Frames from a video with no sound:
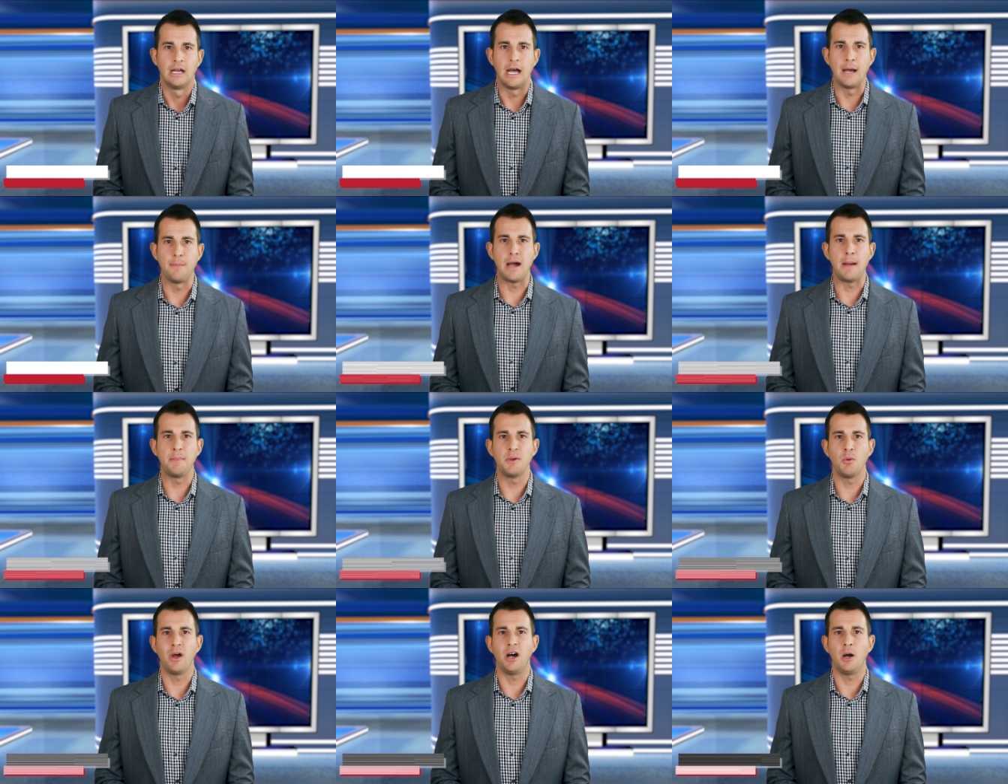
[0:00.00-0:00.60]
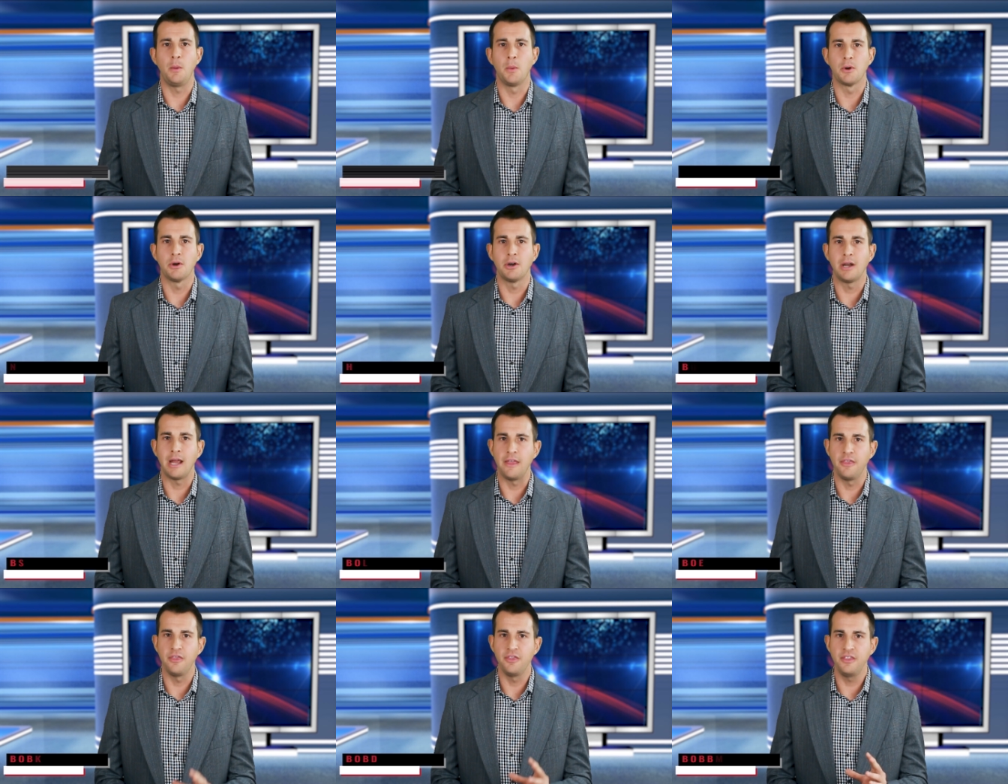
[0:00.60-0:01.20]
I'm Bobby Welwer,
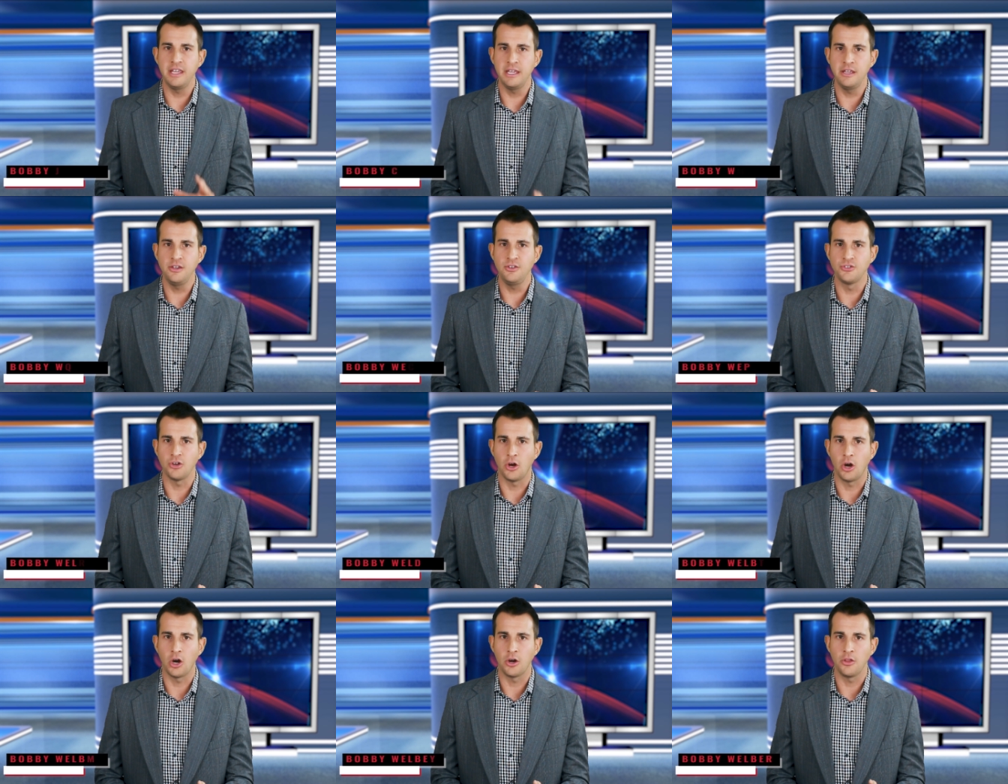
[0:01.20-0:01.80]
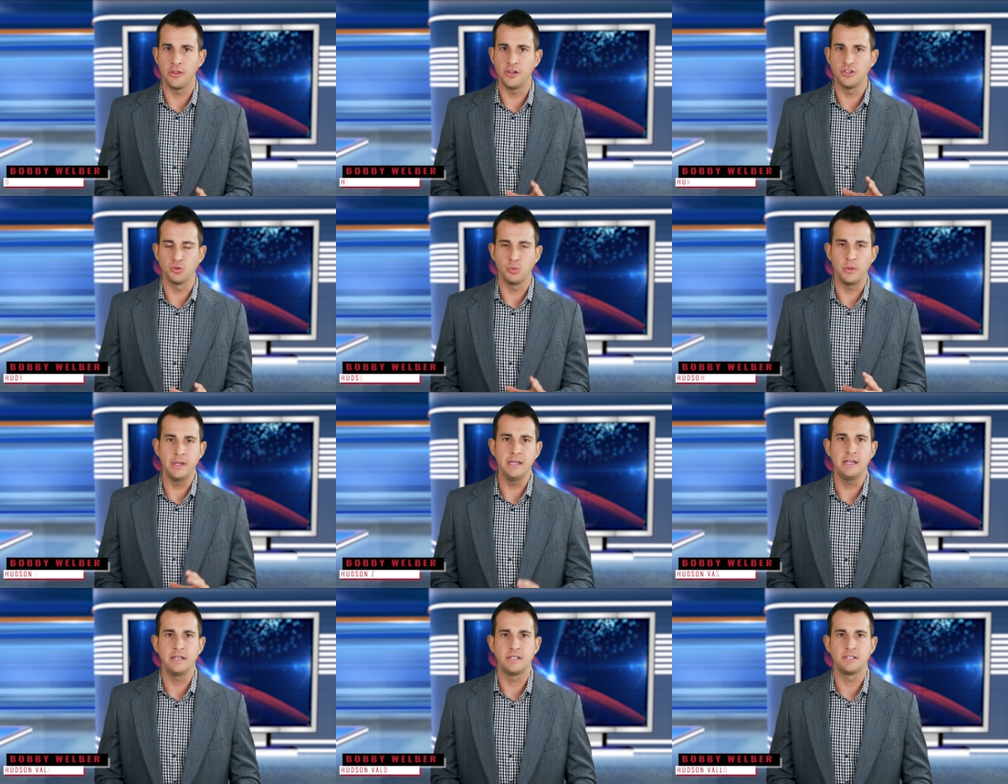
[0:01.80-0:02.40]
and these are this
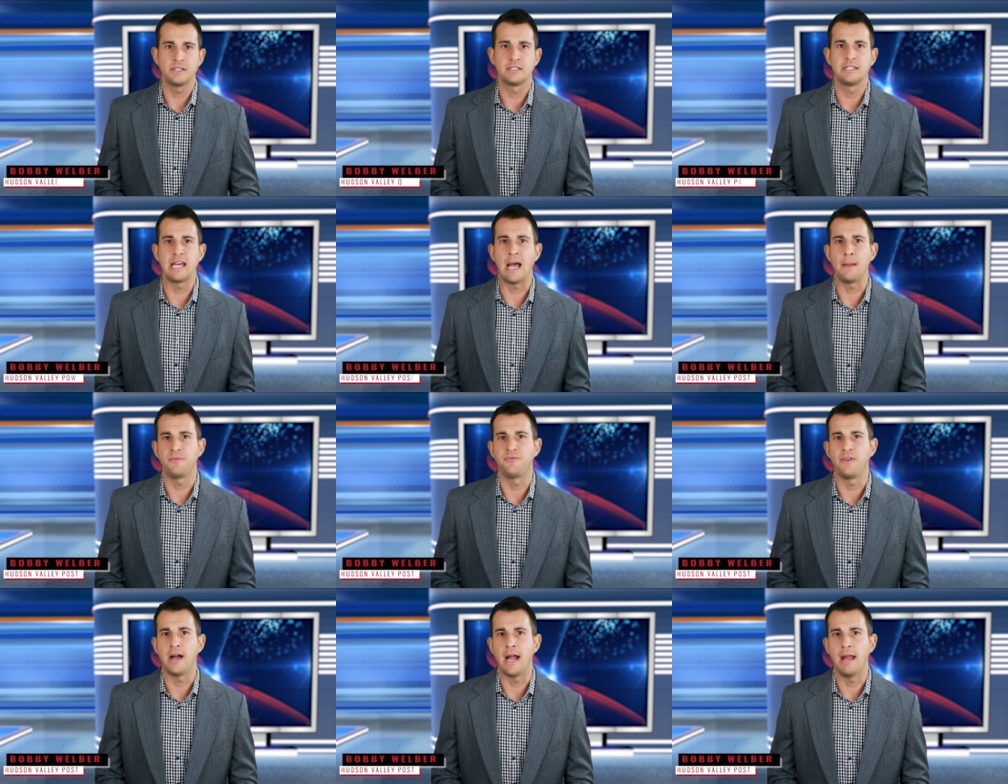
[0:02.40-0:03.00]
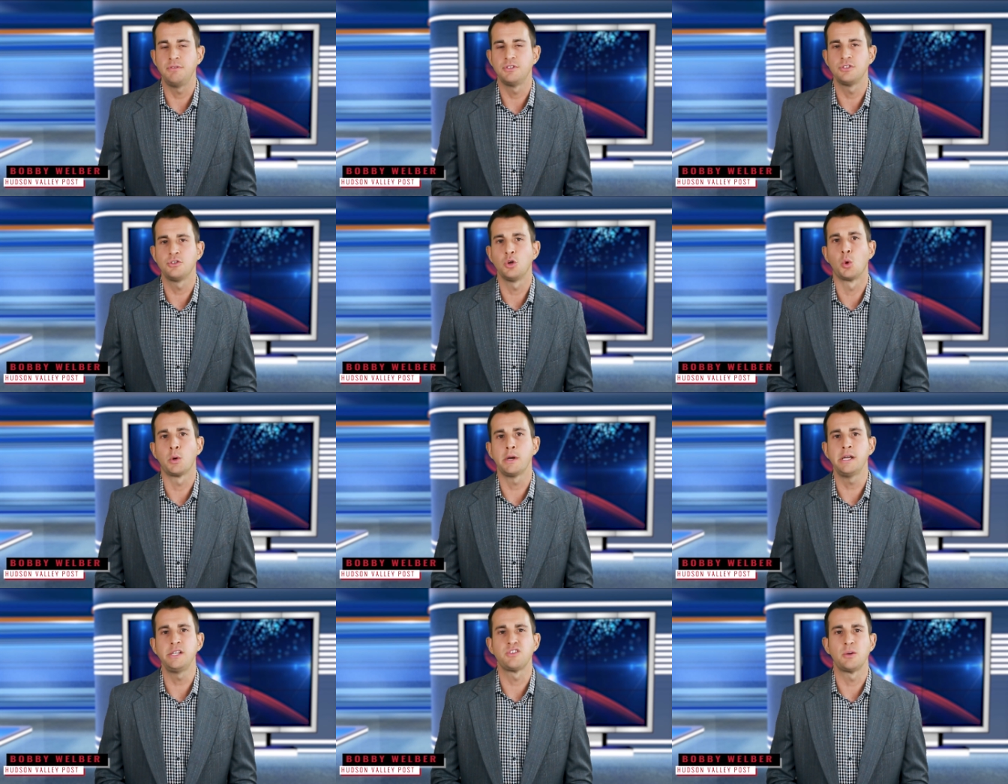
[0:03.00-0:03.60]
week's top five
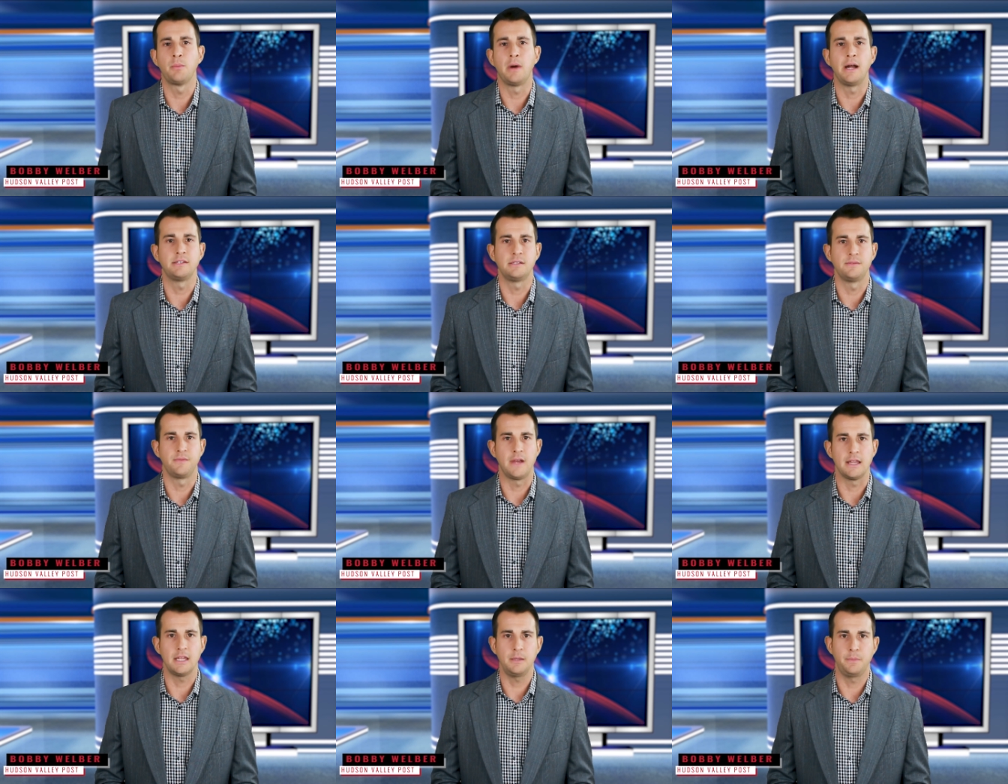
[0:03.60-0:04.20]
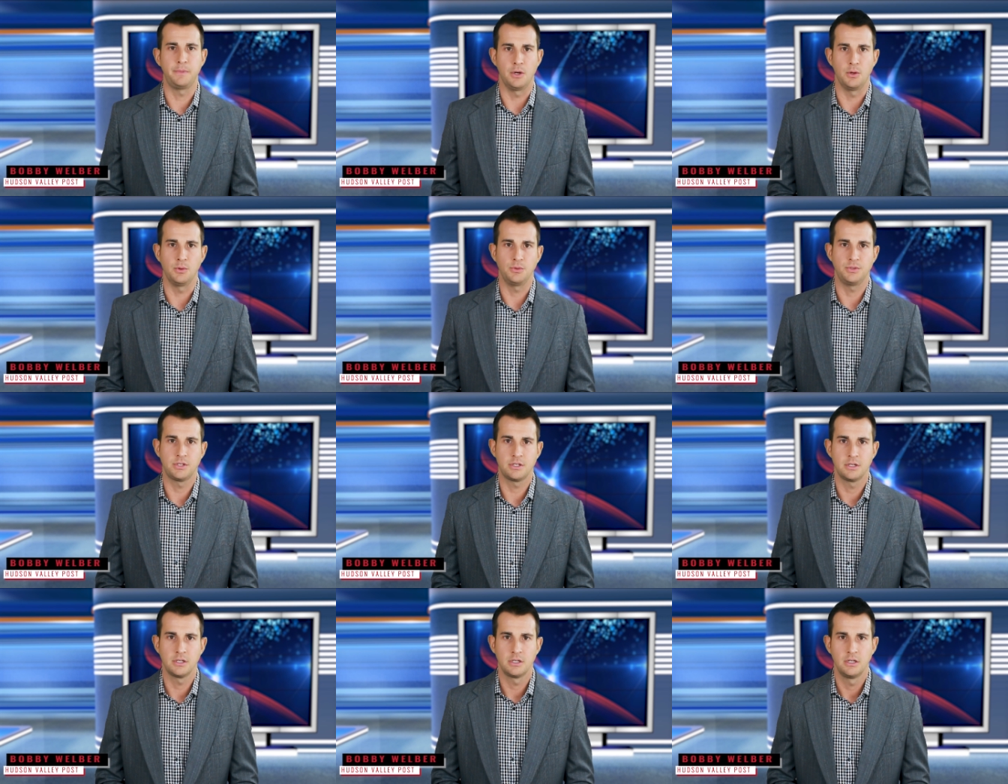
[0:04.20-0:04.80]
stories from Hudson Valley
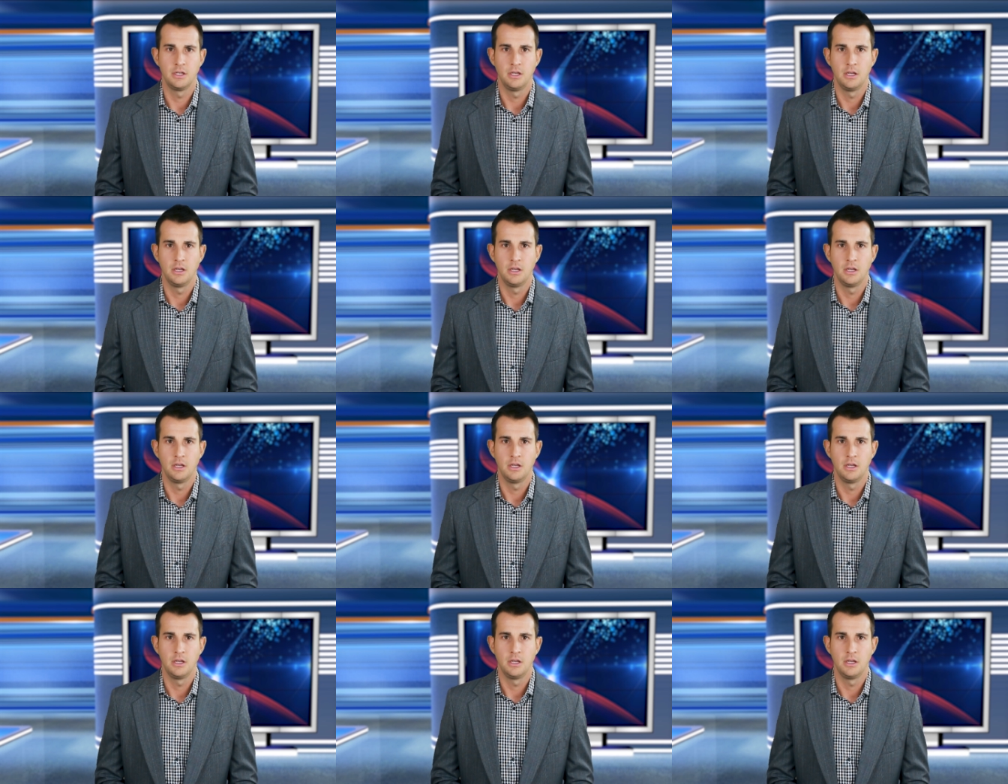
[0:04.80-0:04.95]
Post.